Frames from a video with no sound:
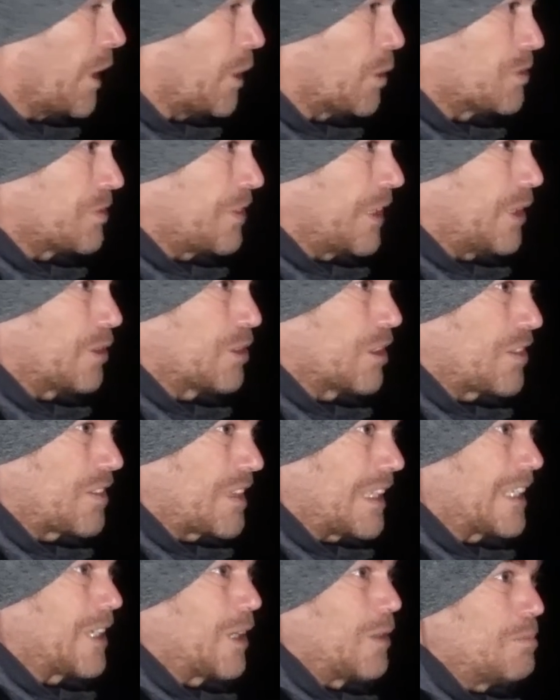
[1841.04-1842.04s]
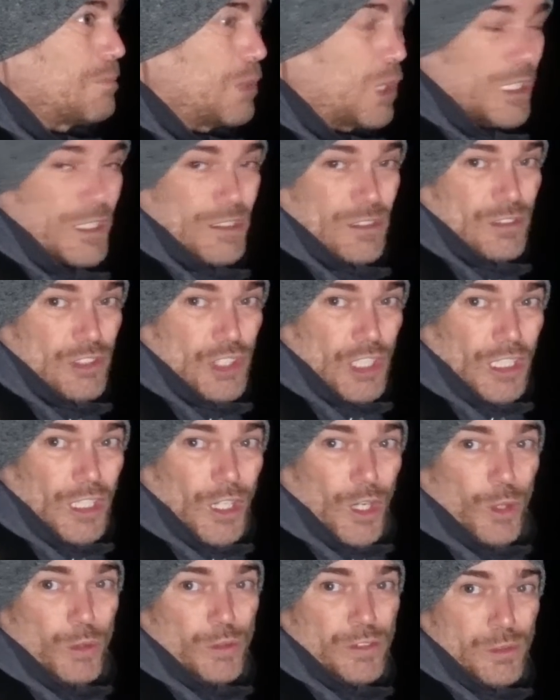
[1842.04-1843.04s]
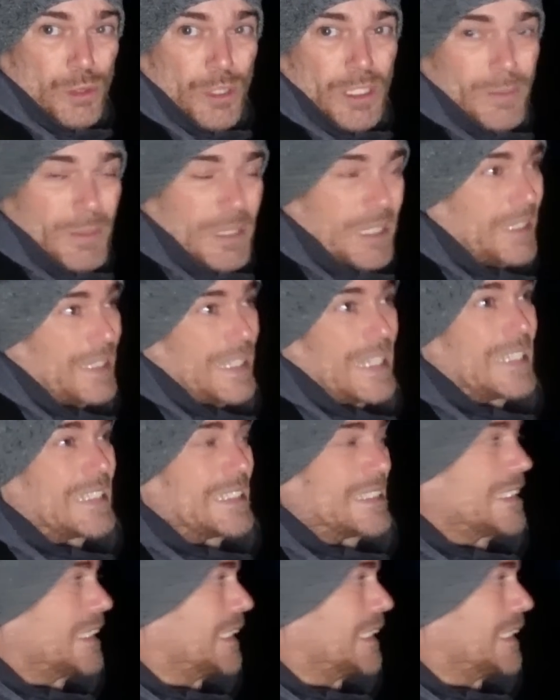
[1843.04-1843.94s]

else fails, I think I might just chuck a whole squid. I mean, at the end of the